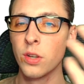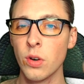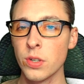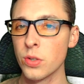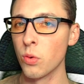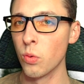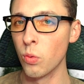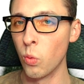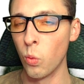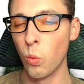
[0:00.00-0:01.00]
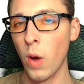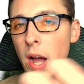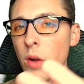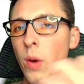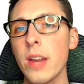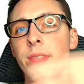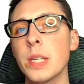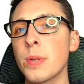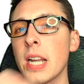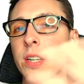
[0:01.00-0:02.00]
So why did
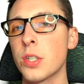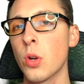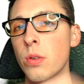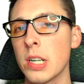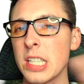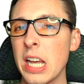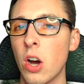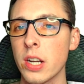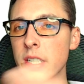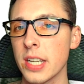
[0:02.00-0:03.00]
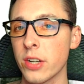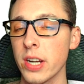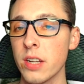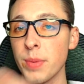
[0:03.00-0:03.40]
Facebook not show the rest of that audience that creative?